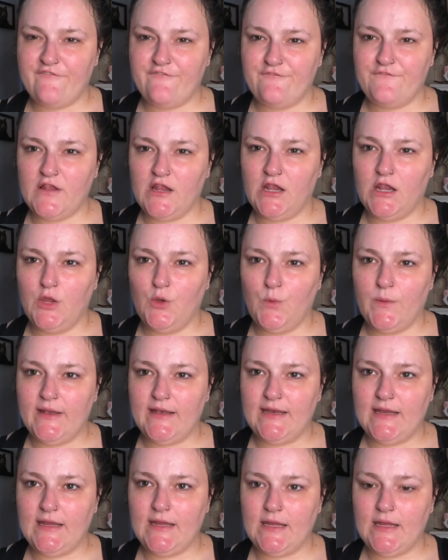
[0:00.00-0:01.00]

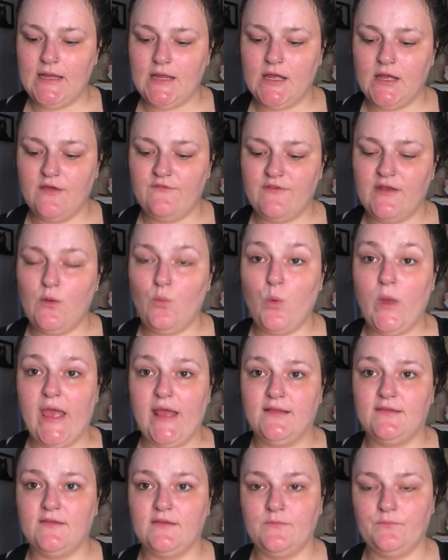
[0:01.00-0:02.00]
fluidy, very
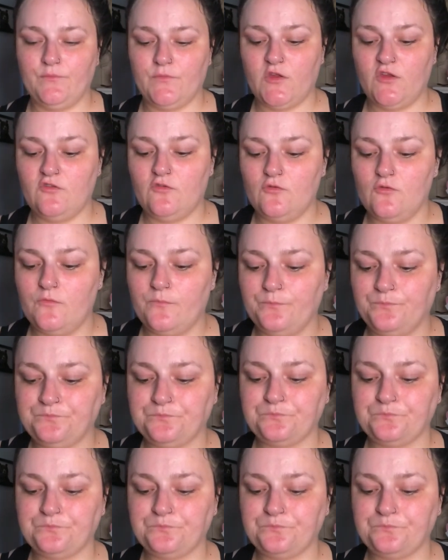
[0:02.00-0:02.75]
wet. So